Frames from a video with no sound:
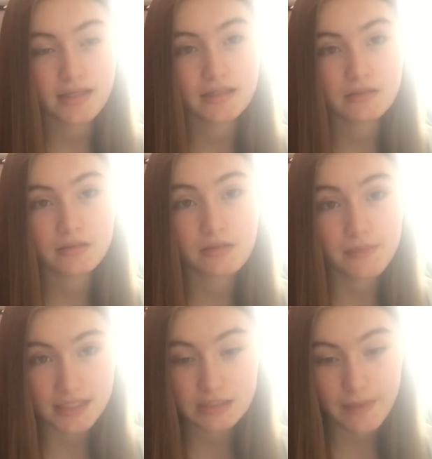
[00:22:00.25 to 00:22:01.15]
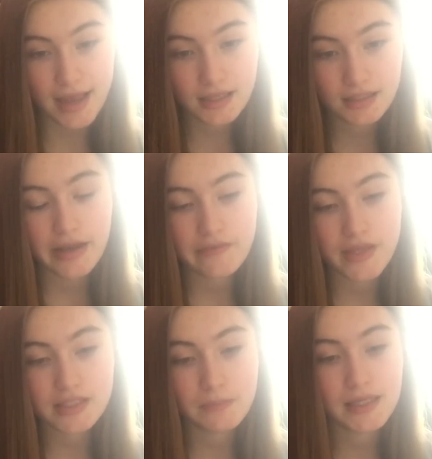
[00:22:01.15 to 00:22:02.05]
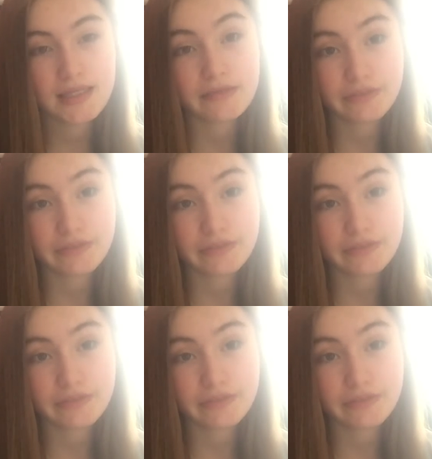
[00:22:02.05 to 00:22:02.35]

In the mass spec, if there's a peak at